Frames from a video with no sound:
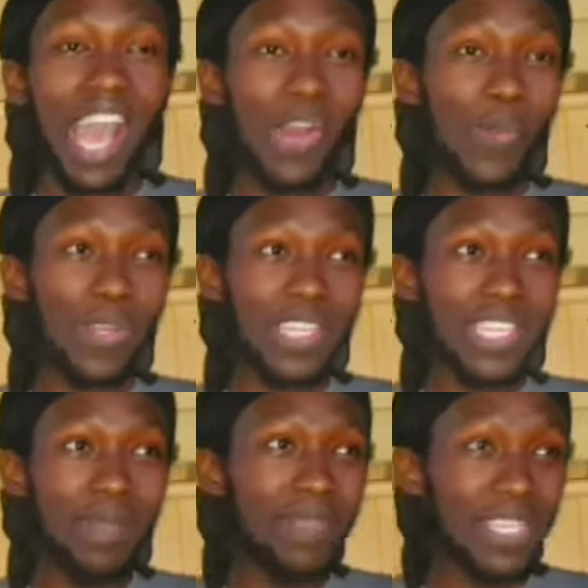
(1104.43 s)
I don't want to
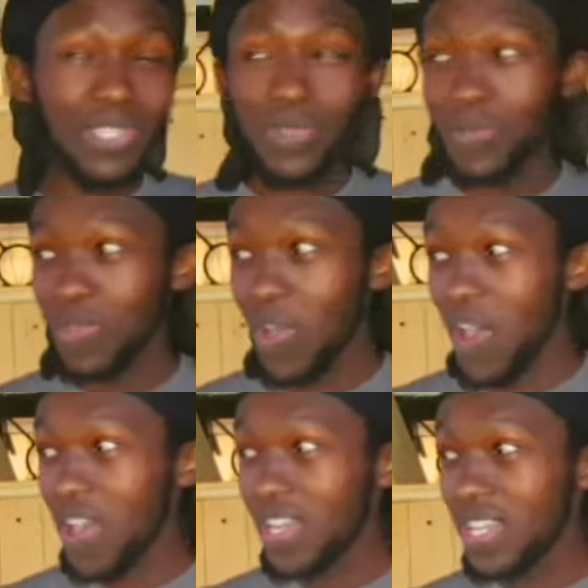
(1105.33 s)
keep this too
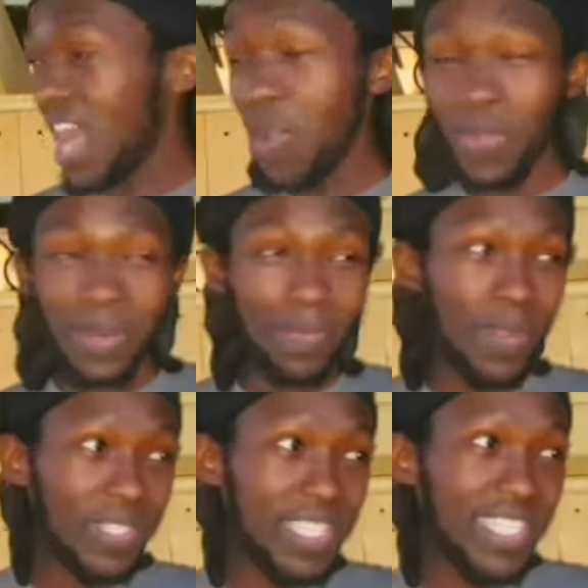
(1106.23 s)
long. I want to
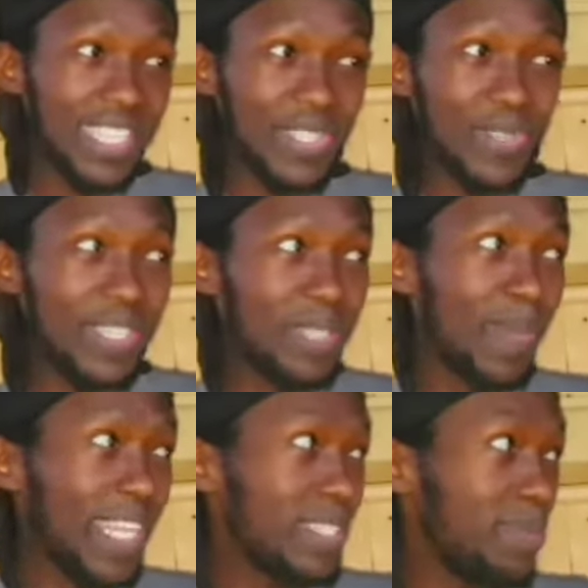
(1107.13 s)
post this as soon as
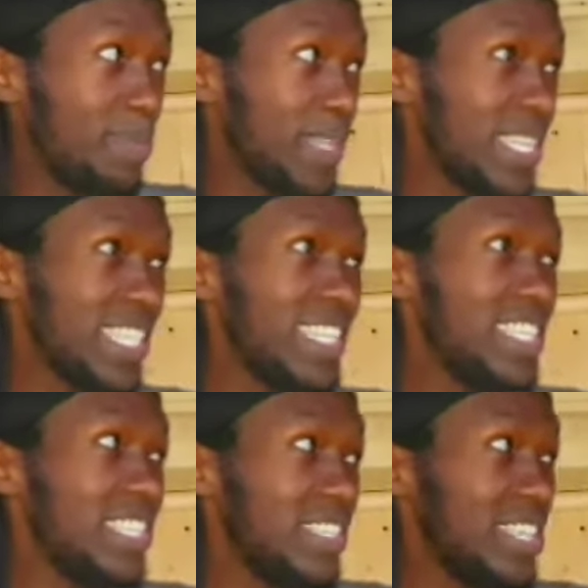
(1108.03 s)
possible because I
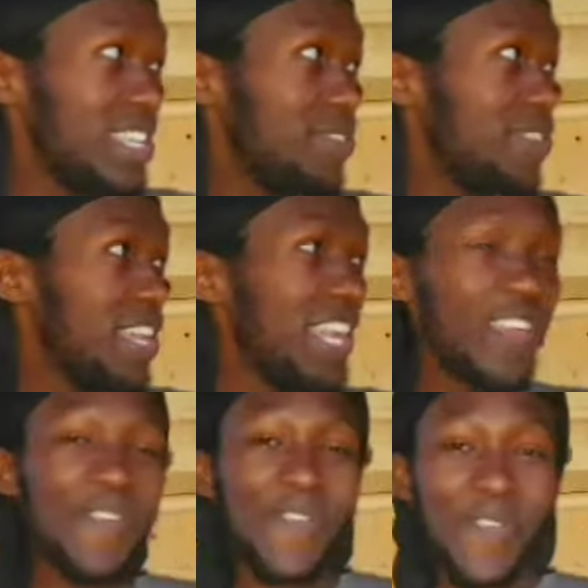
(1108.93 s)
need to leave
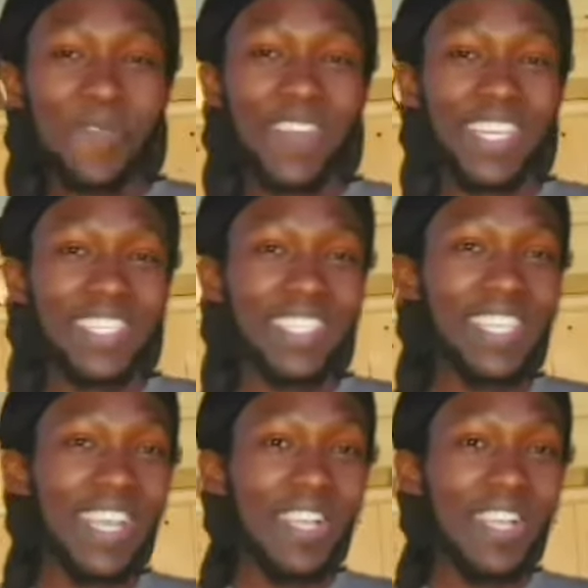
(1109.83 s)
in a few minutes.